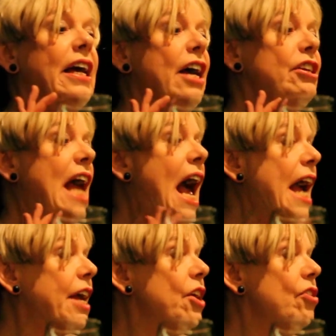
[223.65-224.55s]
and
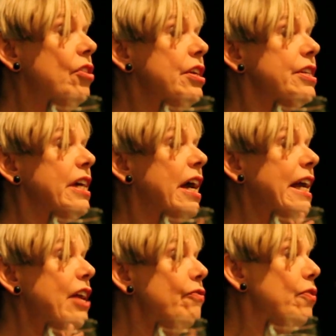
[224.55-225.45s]
accurate
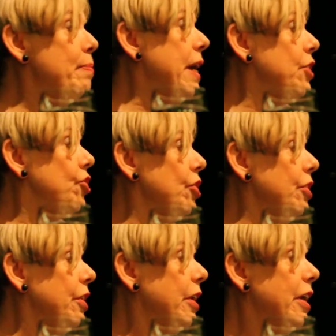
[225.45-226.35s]
information